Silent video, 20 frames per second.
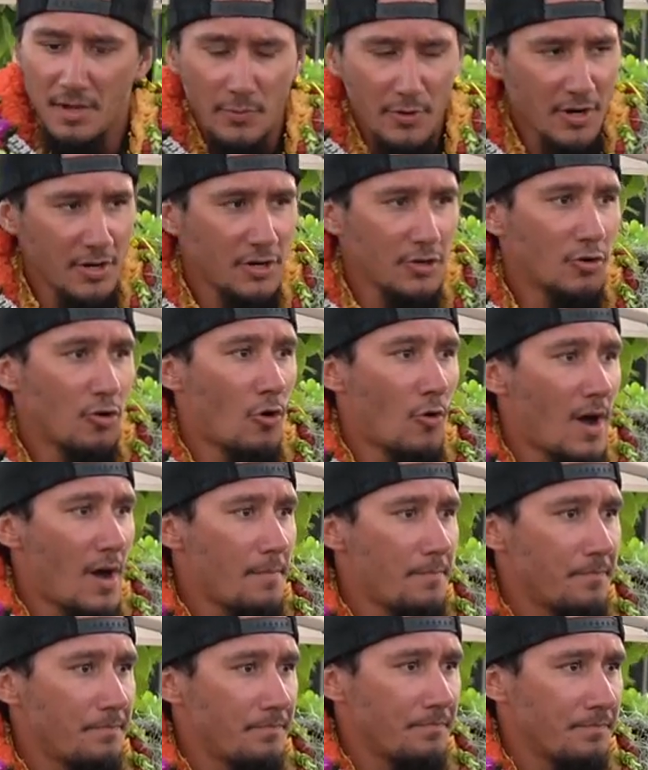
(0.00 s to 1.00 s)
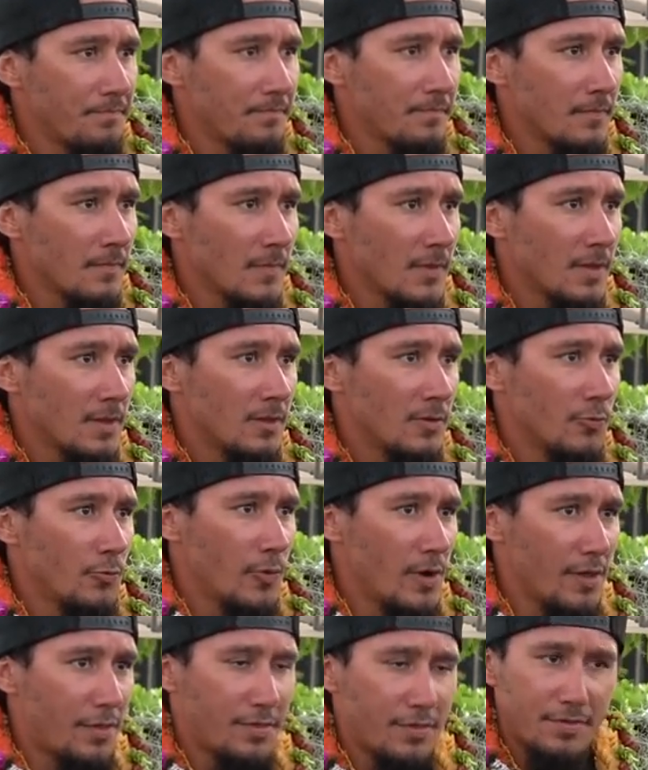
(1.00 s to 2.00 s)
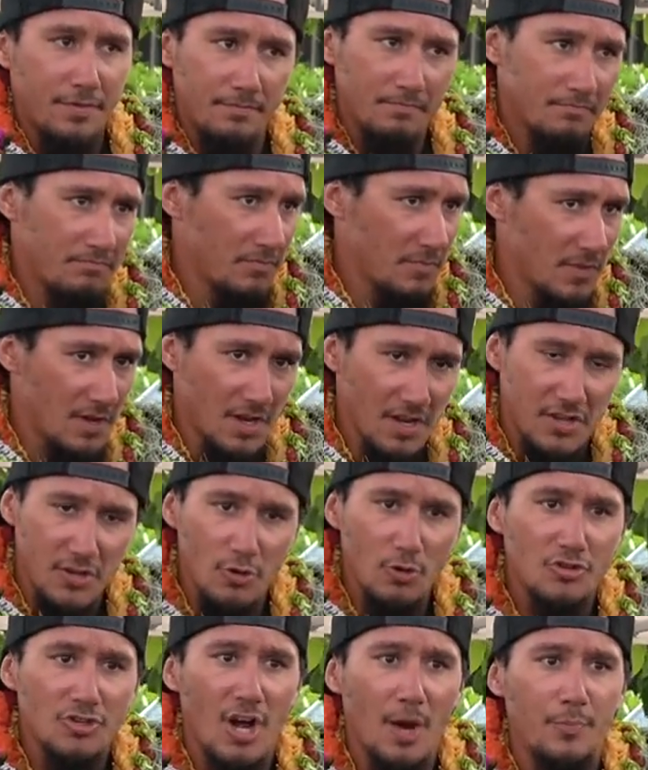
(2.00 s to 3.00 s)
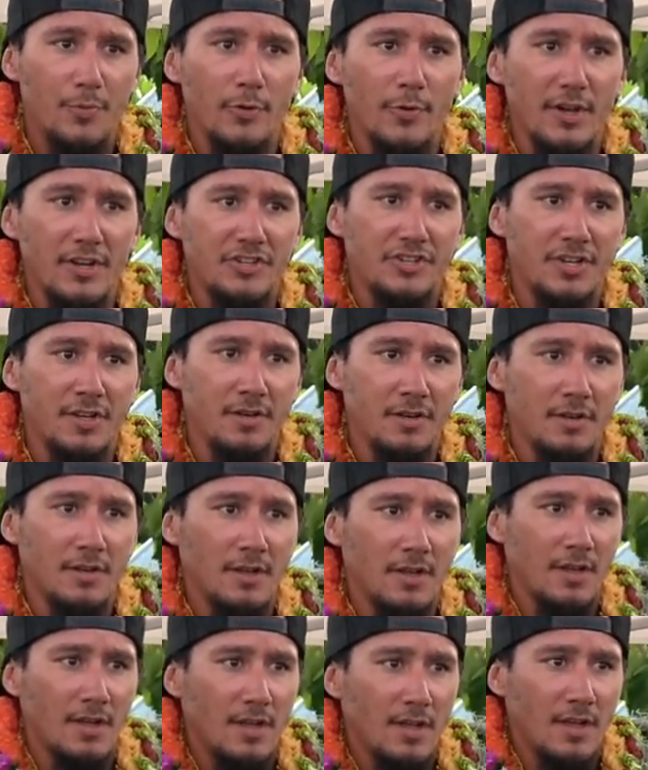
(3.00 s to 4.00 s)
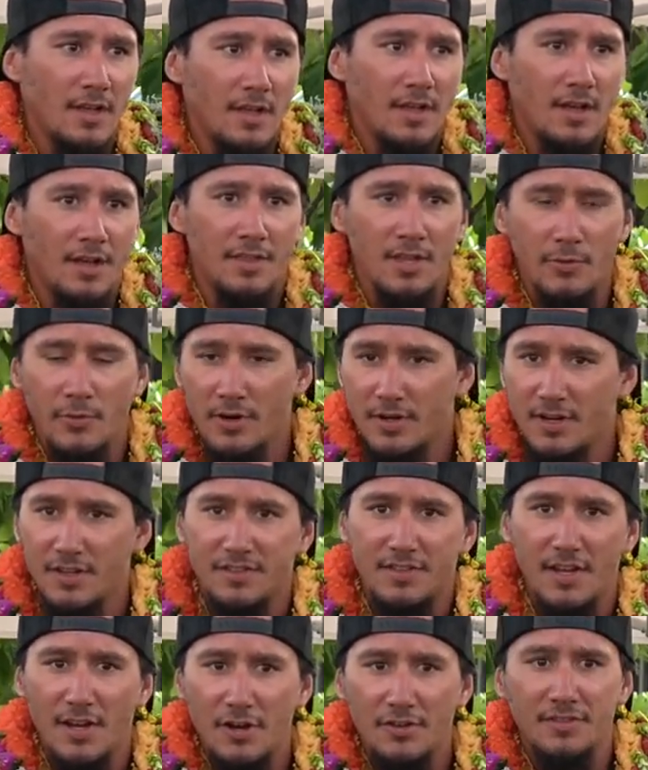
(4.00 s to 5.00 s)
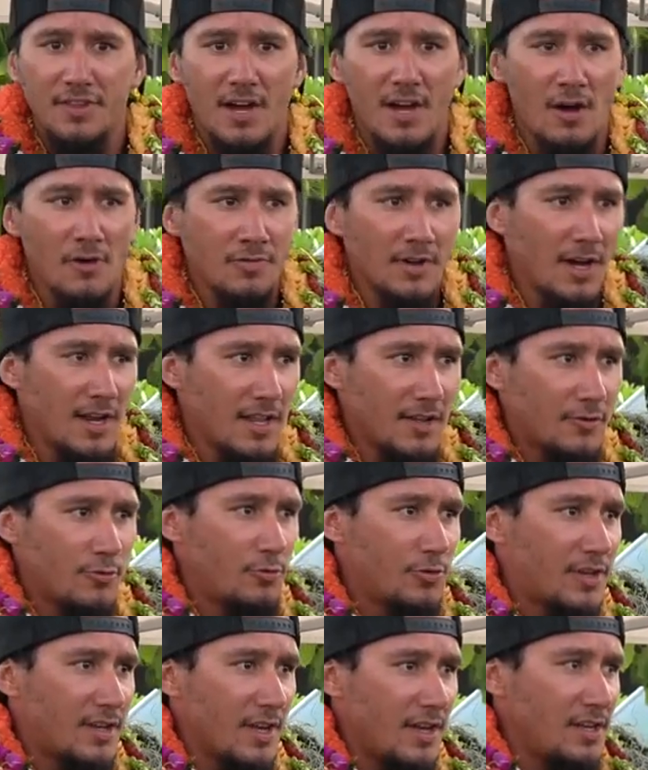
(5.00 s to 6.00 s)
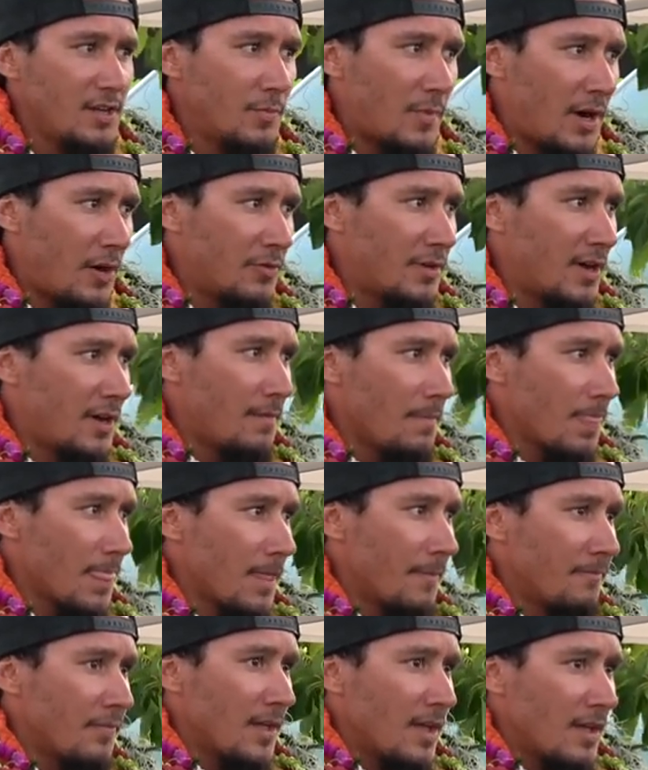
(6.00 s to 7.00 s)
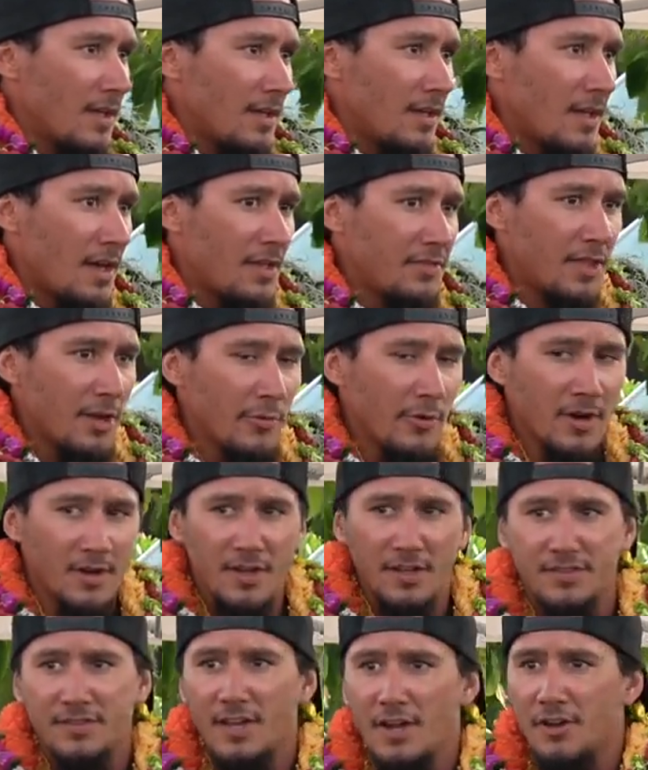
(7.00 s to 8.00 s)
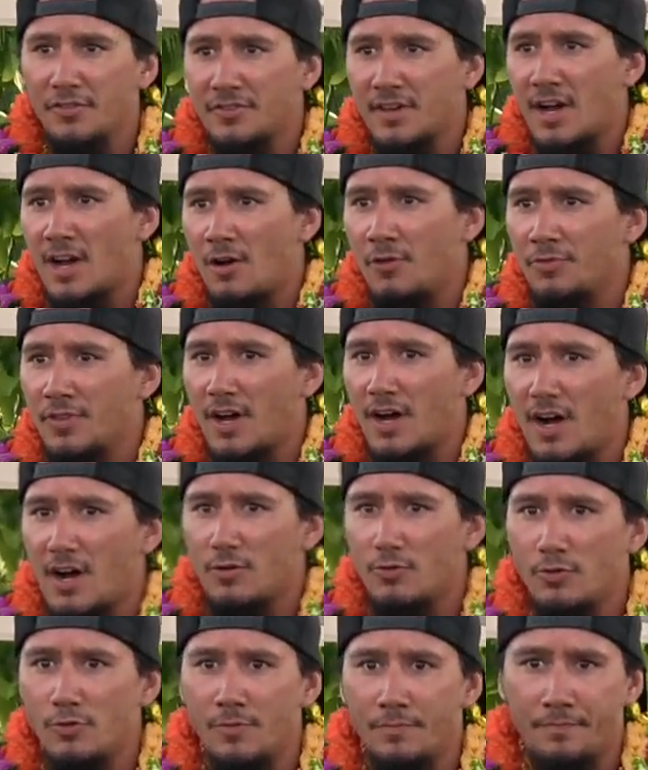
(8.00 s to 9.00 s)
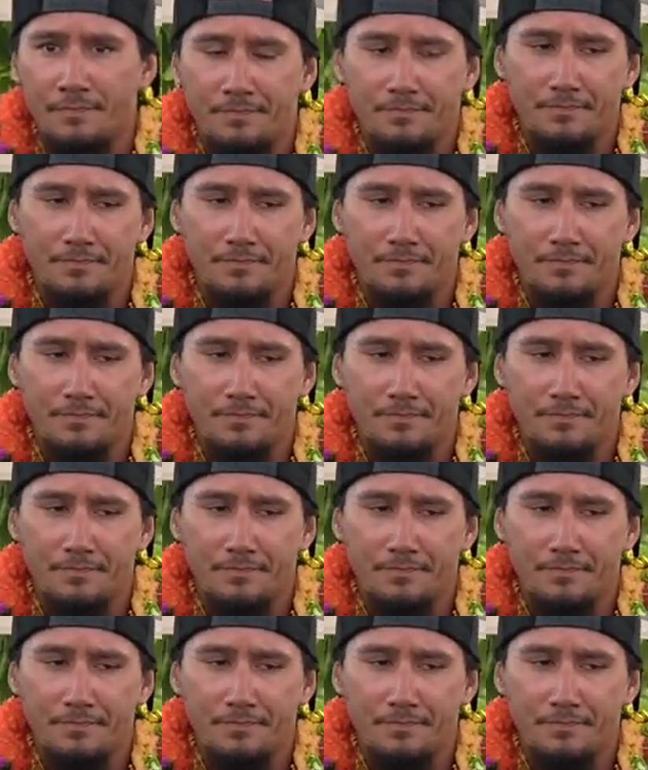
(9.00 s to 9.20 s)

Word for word: they were going to go up with a huge operation and they were going to tear down Halekukia Imauna and they were going to tear down the Ahu.